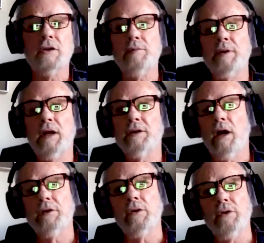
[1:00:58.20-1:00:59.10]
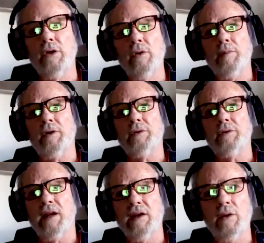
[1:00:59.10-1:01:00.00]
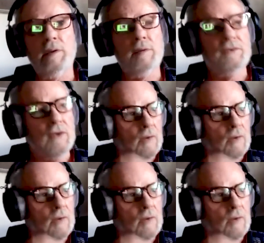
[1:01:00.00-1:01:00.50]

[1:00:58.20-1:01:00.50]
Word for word: could be. I, I don't know about that. I know he was